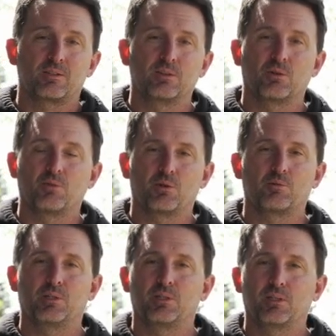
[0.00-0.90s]
You don't want to
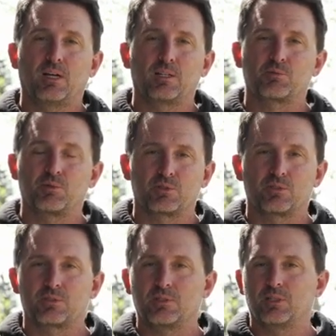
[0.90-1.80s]
be the last
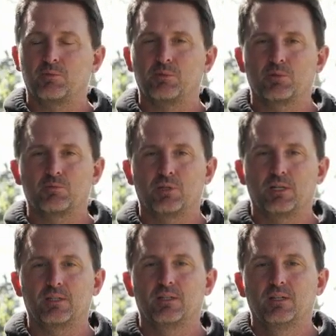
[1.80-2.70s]
person sitting up in the
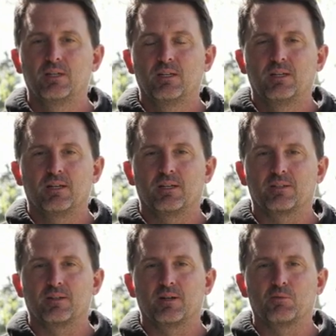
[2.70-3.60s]
blind.
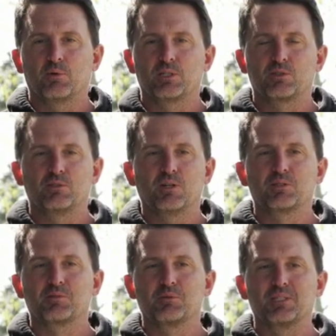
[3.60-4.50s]
And I'm way too
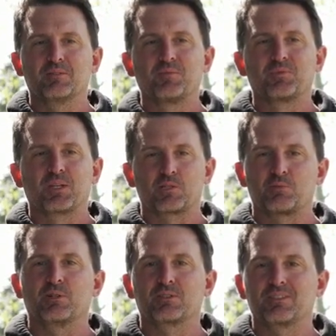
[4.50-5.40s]
young to be
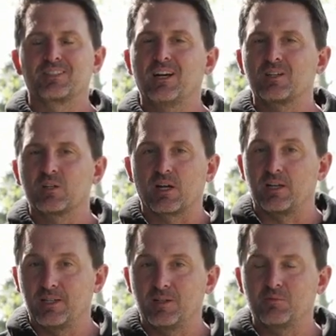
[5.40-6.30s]
experiencing that.
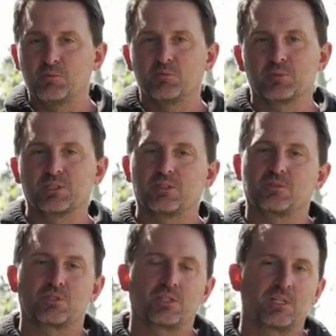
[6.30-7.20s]
I am, but
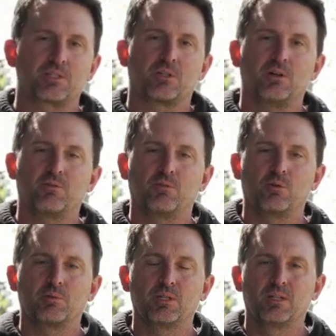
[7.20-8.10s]
Tetra's changed it all
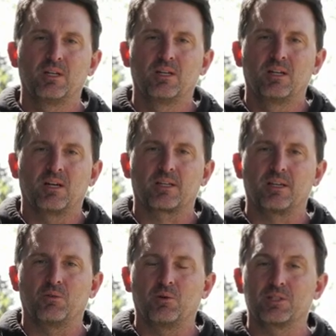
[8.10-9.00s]
for me. I
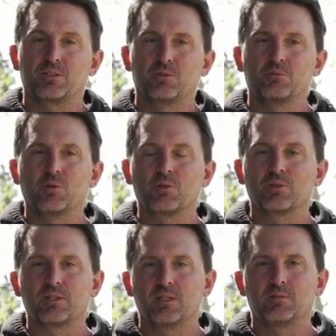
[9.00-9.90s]
can't wait to do more
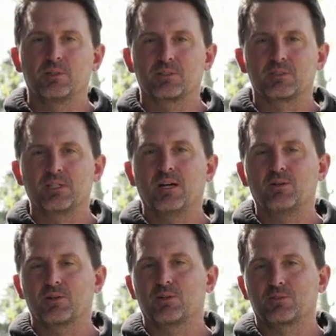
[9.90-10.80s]
with them and see
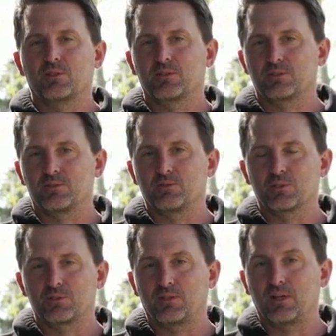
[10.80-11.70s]
how it goes on this
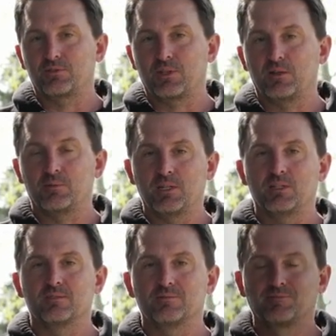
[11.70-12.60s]
once-in-a-lifetime
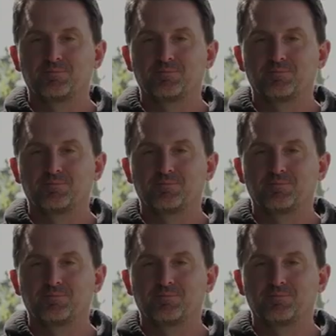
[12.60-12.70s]
hunt.